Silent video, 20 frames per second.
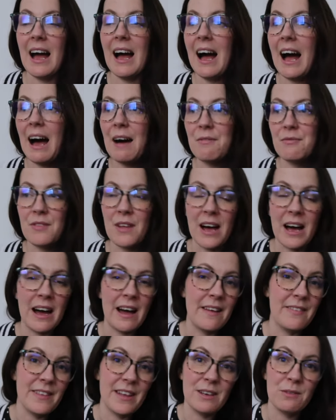have
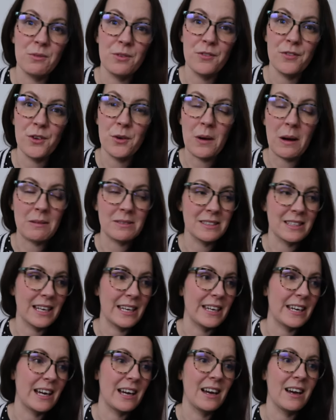that, and then a few hours
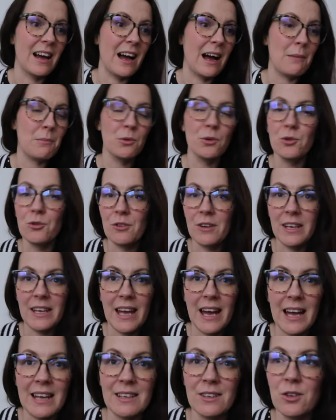later I'm hungry
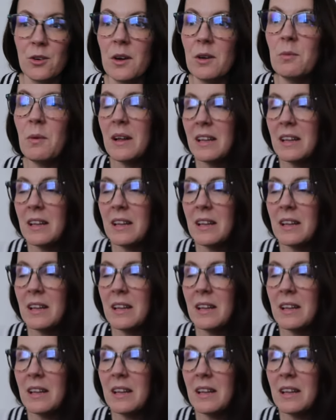again and going,